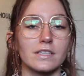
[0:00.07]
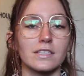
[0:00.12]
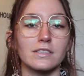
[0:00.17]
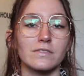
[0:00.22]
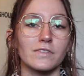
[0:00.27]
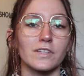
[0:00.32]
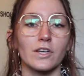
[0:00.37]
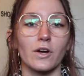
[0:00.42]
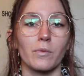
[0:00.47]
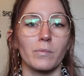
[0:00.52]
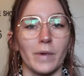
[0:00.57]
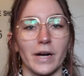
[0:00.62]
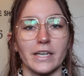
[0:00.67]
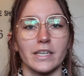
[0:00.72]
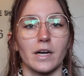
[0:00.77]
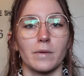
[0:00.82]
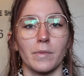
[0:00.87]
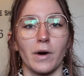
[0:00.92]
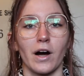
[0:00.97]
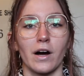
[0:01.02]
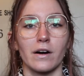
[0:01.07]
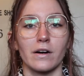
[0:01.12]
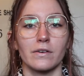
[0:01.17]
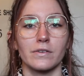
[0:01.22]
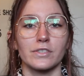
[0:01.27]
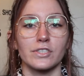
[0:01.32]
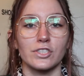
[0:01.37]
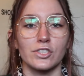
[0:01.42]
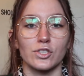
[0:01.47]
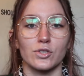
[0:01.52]
this video might come out
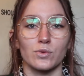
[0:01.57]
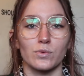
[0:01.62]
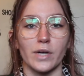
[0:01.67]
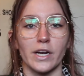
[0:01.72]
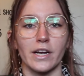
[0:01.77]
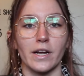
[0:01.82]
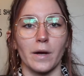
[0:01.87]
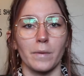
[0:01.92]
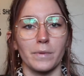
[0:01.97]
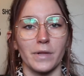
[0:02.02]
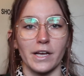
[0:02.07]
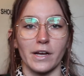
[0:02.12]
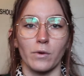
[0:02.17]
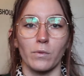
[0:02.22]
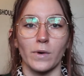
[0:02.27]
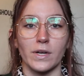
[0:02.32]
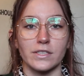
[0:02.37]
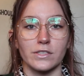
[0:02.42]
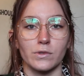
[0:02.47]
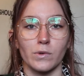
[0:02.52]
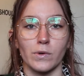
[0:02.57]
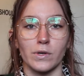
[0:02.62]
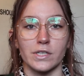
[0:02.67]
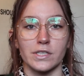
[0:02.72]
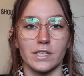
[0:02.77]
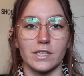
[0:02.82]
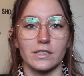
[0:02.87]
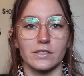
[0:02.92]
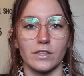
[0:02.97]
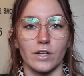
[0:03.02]
straight up like once
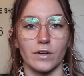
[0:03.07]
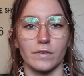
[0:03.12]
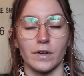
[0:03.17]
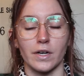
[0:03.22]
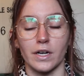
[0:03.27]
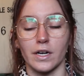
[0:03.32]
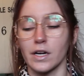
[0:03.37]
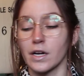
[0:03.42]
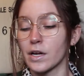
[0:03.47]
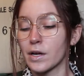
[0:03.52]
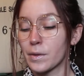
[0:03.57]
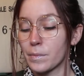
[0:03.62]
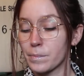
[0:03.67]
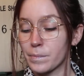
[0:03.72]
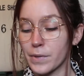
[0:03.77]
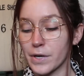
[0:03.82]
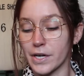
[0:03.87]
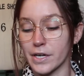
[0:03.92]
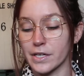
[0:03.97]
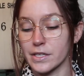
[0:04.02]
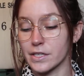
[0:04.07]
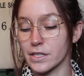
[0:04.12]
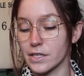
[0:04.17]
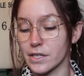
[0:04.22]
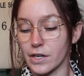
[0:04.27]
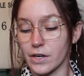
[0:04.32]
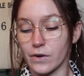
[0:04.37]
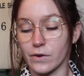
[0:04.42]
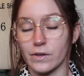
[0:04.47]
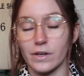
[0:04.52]
quarantine's over, but you
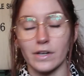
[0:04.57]
know.